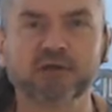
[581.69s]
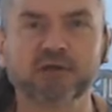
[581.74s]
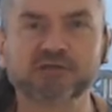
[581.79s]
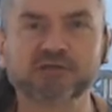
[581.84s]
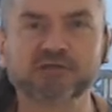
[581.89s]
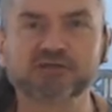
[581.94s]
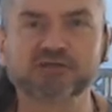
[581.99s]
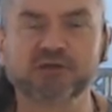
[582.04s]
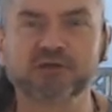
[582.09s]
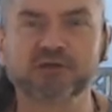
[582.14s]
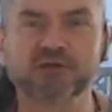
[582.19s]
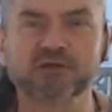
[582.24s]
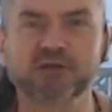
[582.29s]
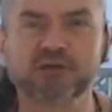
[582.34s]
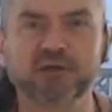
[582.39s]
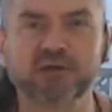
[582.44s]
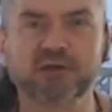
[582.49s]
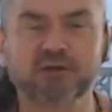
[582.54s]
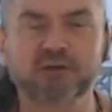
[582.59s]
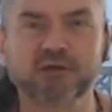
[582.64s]
It's
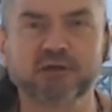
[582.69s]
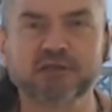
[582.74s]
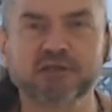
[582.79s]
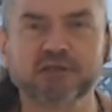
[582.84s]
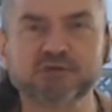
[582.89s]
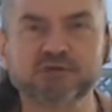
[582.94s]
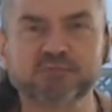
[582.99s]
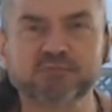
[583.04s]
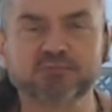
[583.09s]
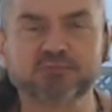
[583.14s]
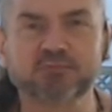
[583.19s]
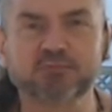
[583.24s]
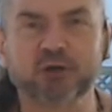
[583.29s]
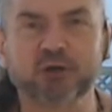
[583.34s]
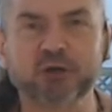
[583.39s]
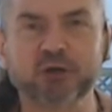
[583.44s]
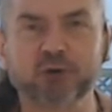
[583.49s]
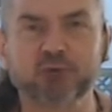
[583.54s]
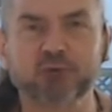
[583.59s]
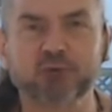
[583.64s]

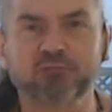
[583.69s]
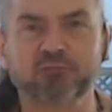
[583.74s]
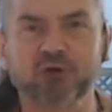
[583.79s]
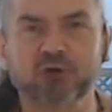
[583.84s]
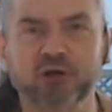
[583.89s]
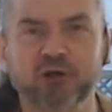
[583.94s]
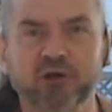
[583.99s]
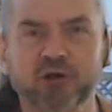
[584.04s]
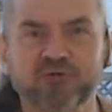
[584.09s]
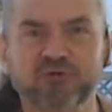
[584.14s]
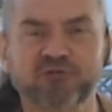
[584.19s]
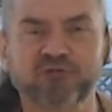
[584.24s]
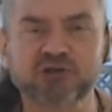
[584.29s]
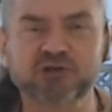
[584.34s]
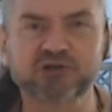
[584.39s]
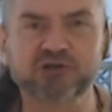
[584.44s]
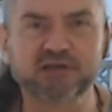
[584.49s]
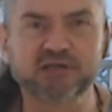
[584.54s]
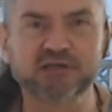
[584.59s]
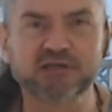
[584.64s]
my own kind of
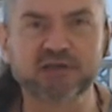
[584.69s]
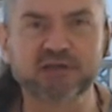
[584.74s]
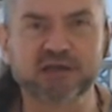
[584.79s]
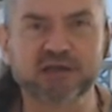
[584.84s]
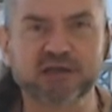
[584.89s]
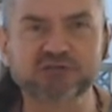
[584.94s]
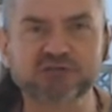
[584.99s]
invention.